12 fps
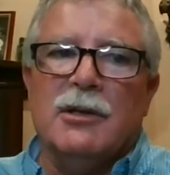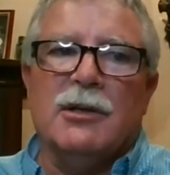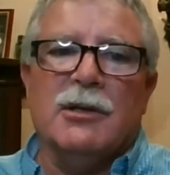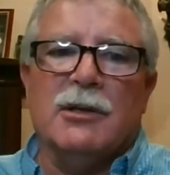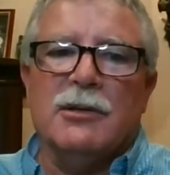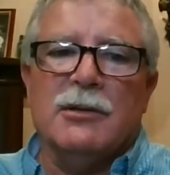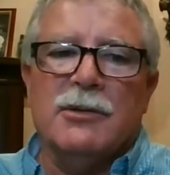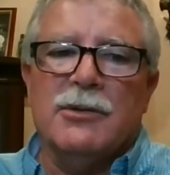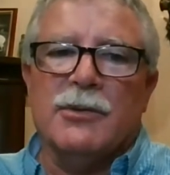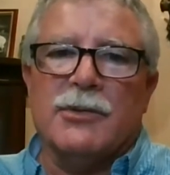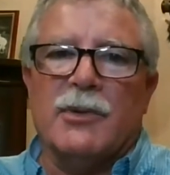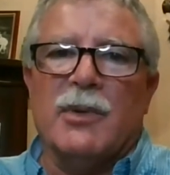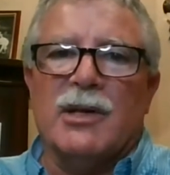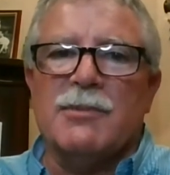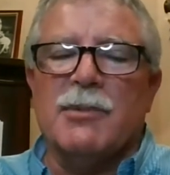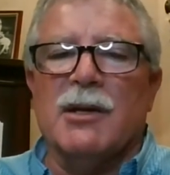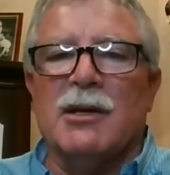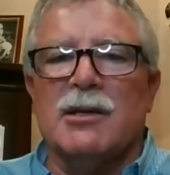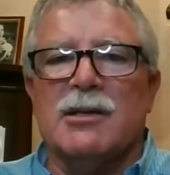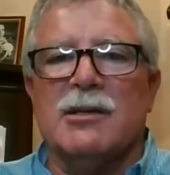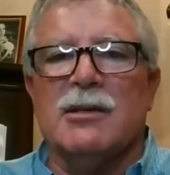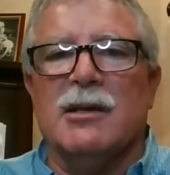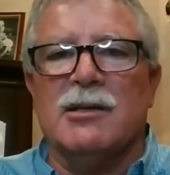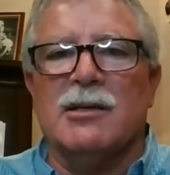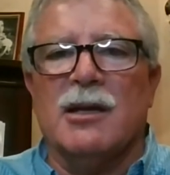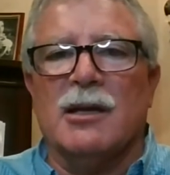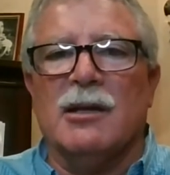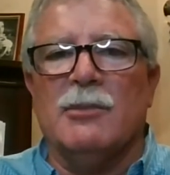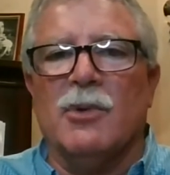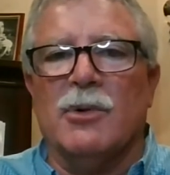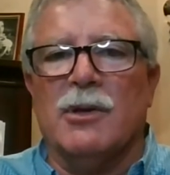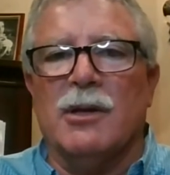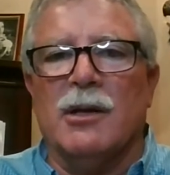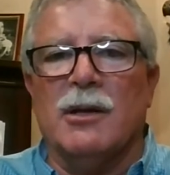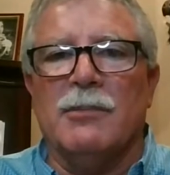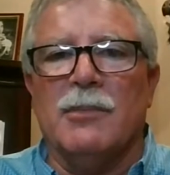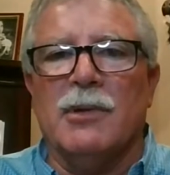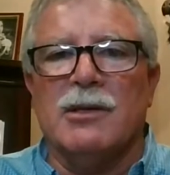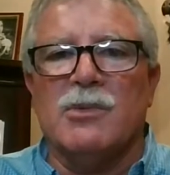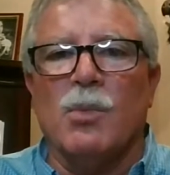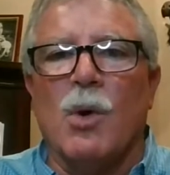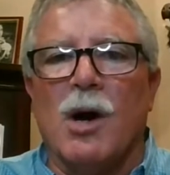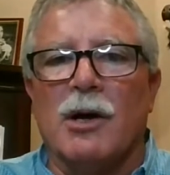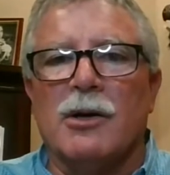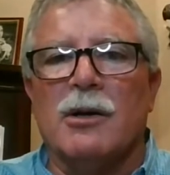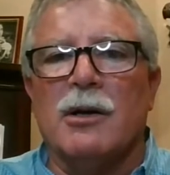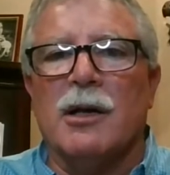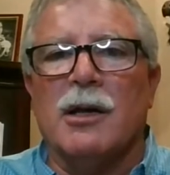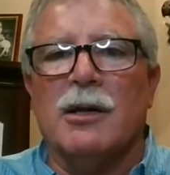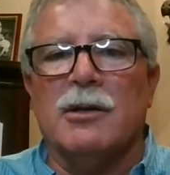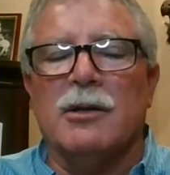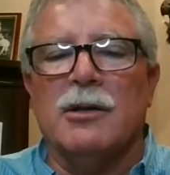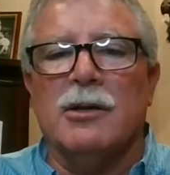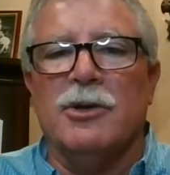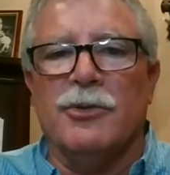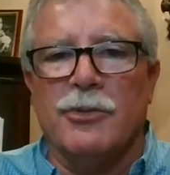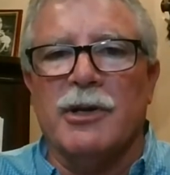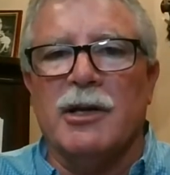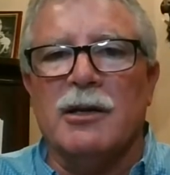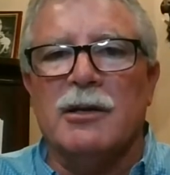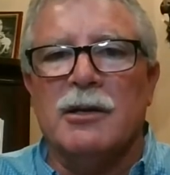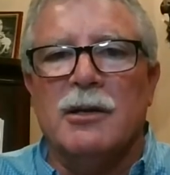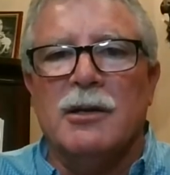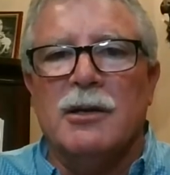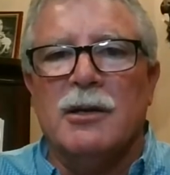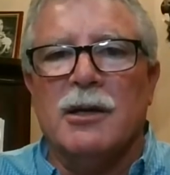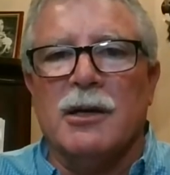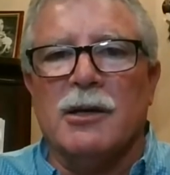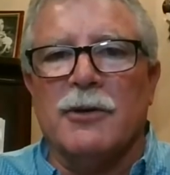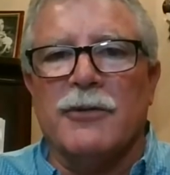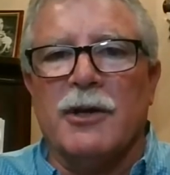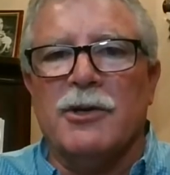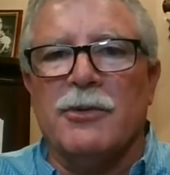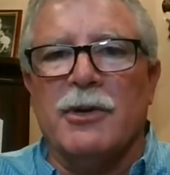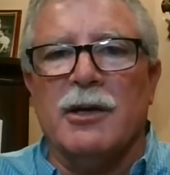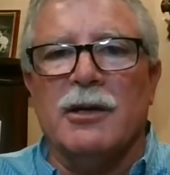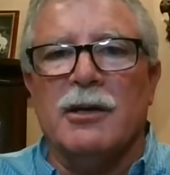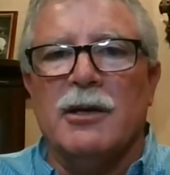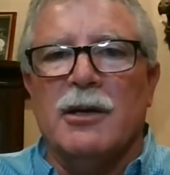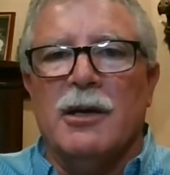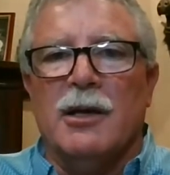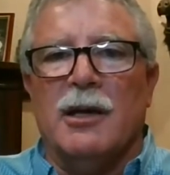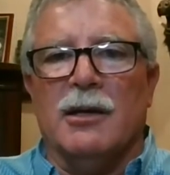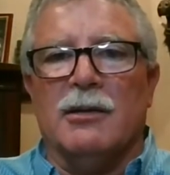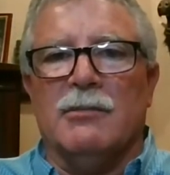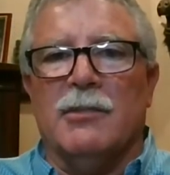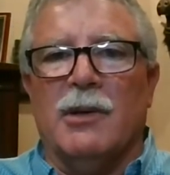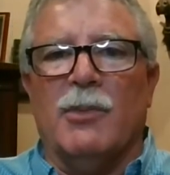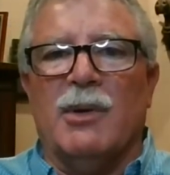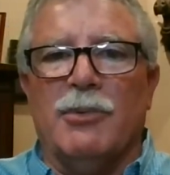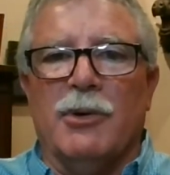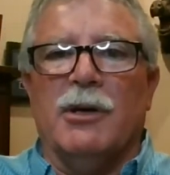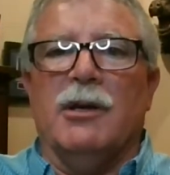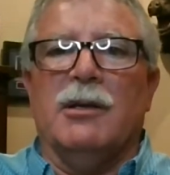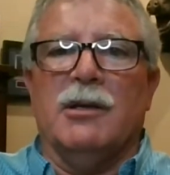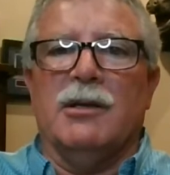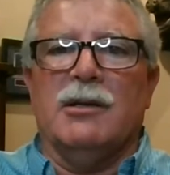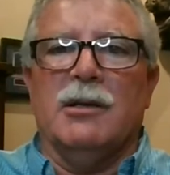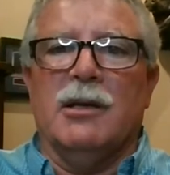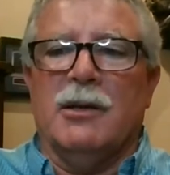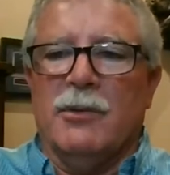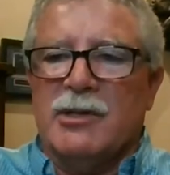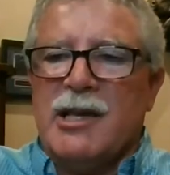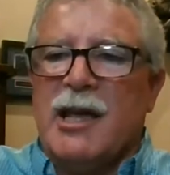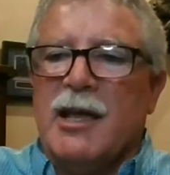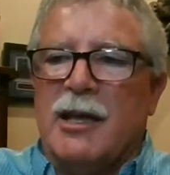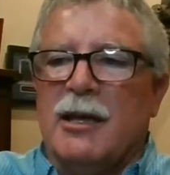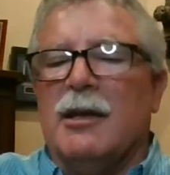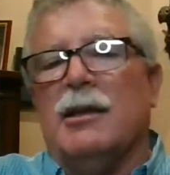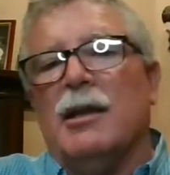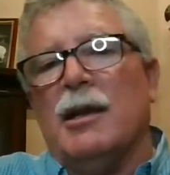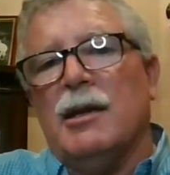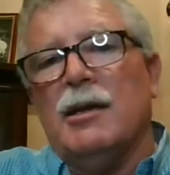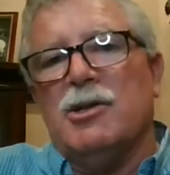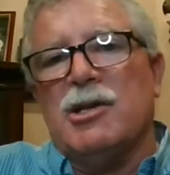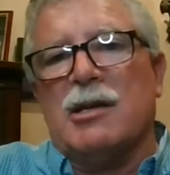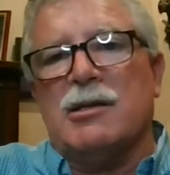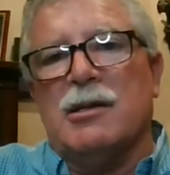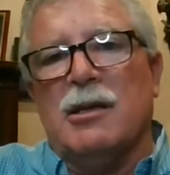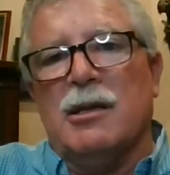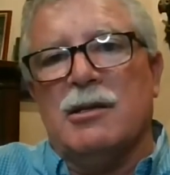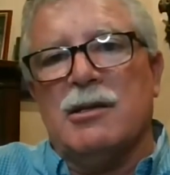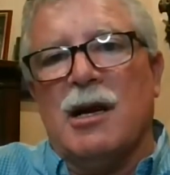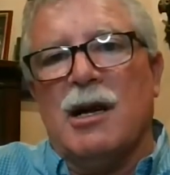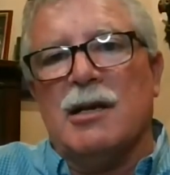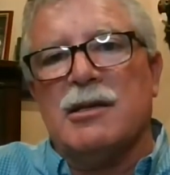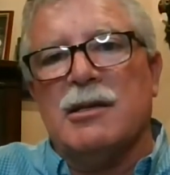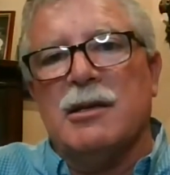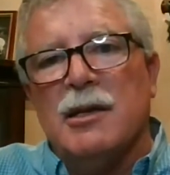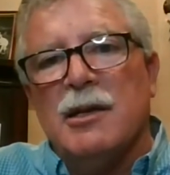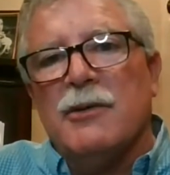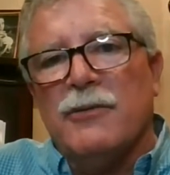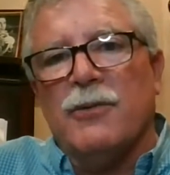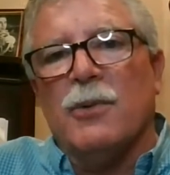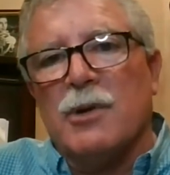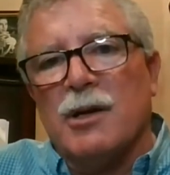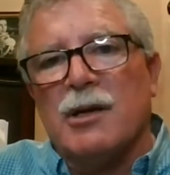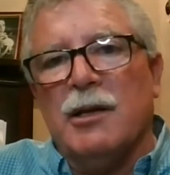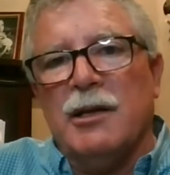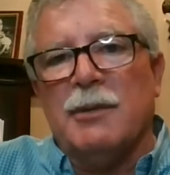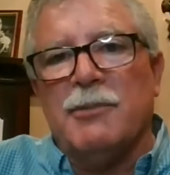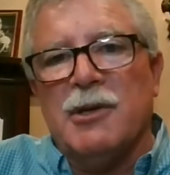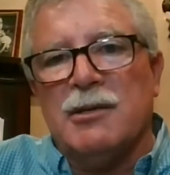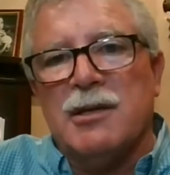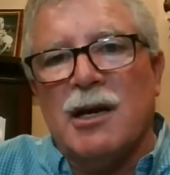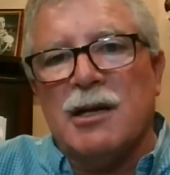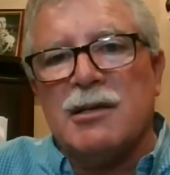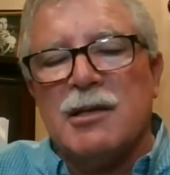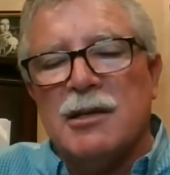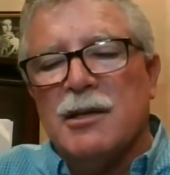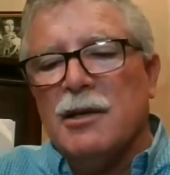in two or three weeks, but it is it is nothing more than um, it's water and urea, uh, clarified urea, and and we put it in the into a tank, and then it injects into the exhaust for to clean up the exhaust.